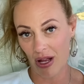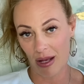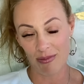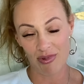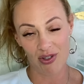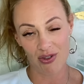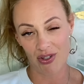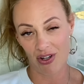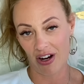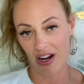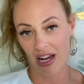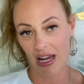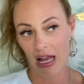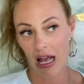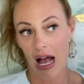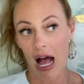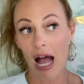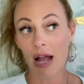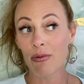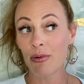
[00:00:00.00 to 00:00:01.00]
I'm so sorry.
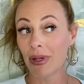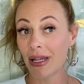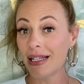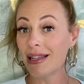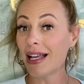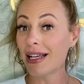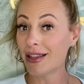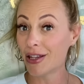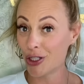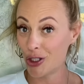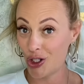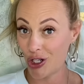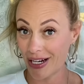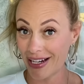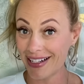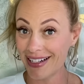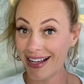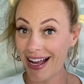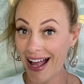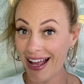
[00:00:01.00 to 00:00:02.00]
I really like the
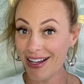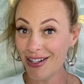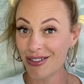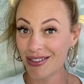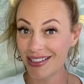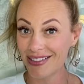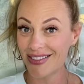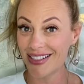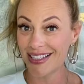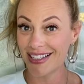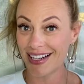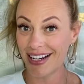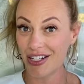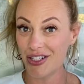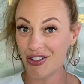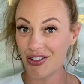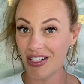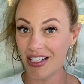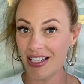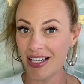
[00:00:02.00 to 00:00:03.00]
chicken guy who lives in the
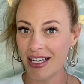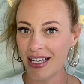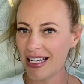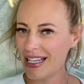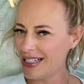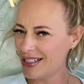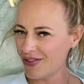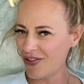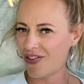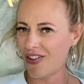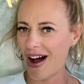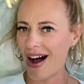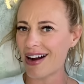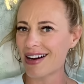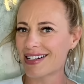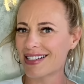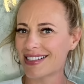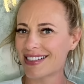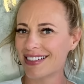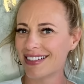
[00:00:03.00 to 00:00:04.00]
country. He's a
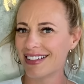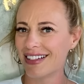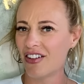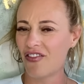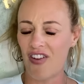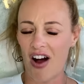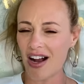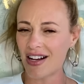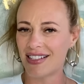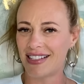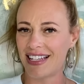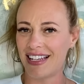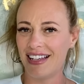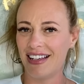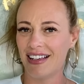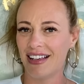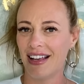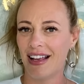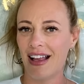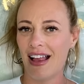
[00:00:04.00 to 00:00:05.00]
fox, Foxy.
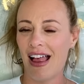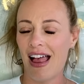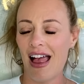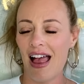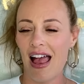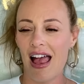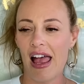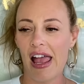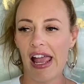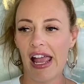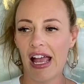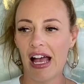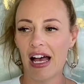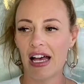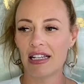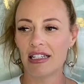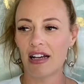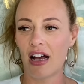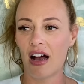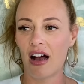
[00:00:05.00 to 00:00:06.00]

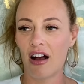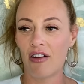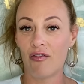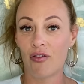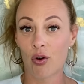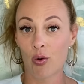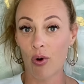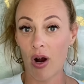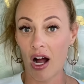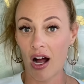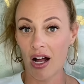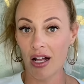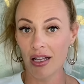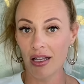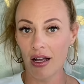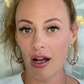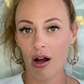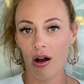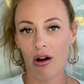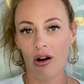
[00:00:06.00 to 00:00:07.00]
And uh,
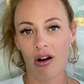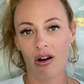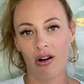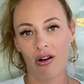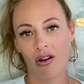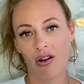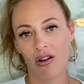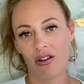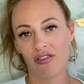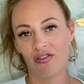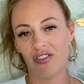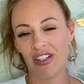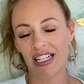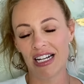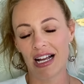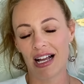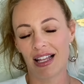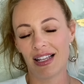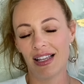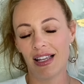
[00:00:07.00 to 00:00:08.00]
Viral, oh,
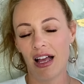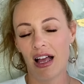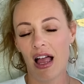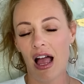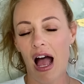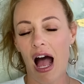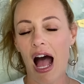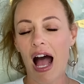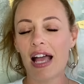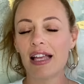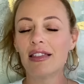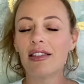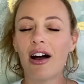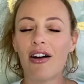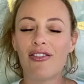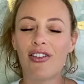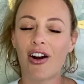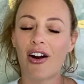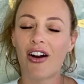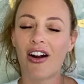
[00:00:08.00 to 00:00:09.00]
Viral, I
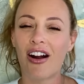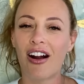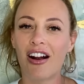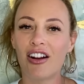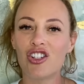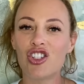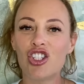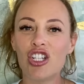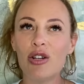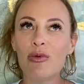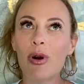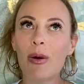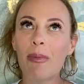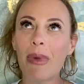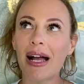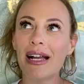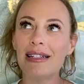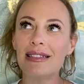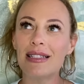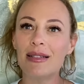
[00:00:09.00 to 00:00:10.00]
love her. She
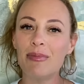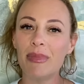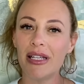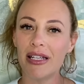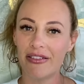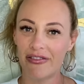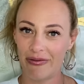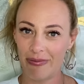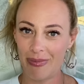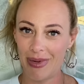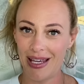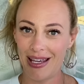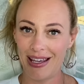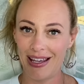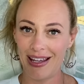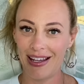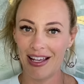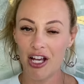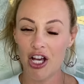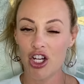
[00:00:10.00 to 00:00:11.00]
reminds me of
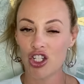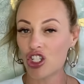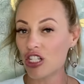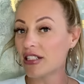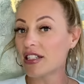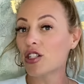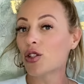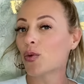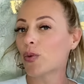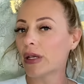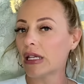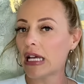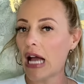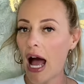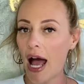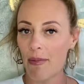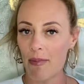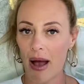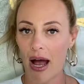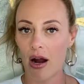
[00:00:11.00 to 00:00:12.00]
me. She's like the really
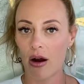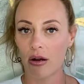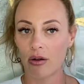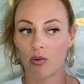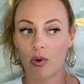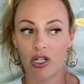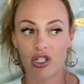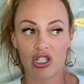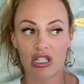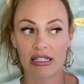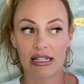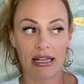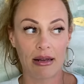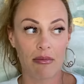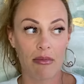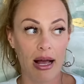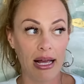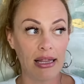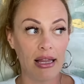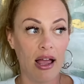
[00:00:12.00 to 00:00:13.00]
high powered one. She's like,
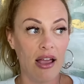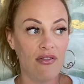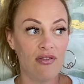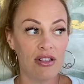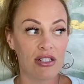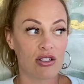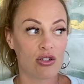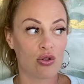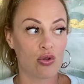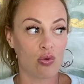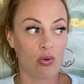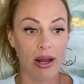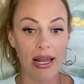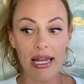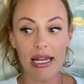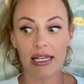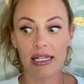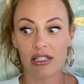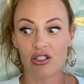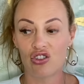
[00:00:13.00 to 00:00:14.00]
my life is
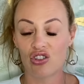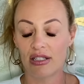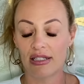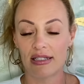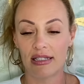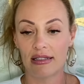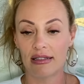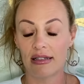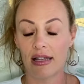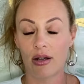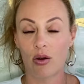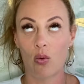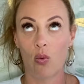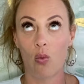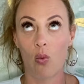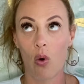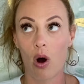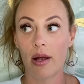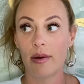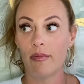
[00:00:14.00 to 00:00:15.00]
great. It's just this like
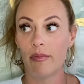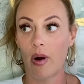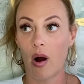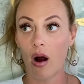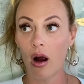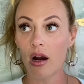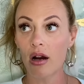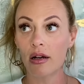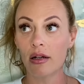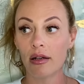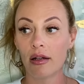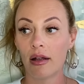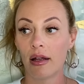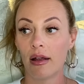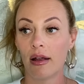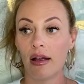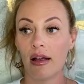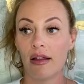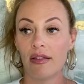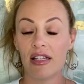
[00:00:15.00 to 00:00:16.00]
one part
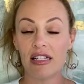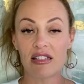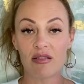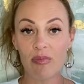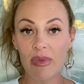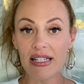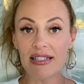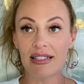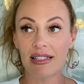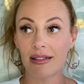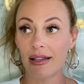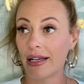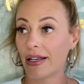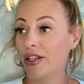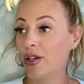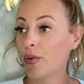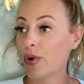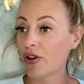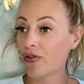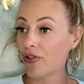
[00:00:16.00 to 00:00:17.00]
that's missing. Like,
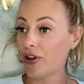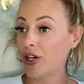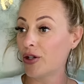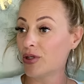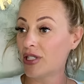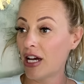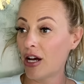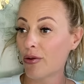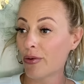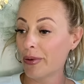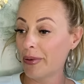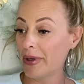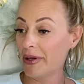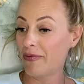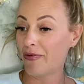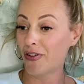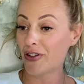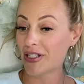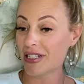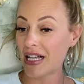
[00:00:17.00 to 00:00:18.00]
you want a free hotel room and a
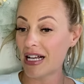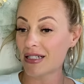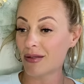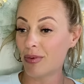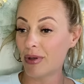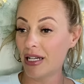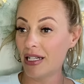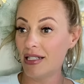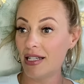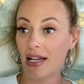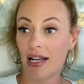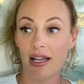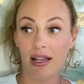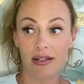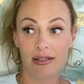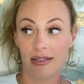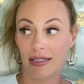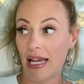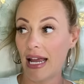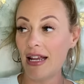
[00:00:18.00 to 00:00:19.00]
first class plane
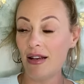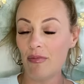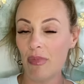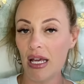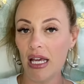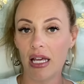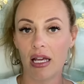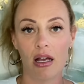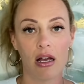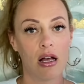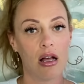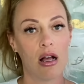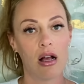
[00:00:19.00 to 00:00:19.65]
ticket? Date me.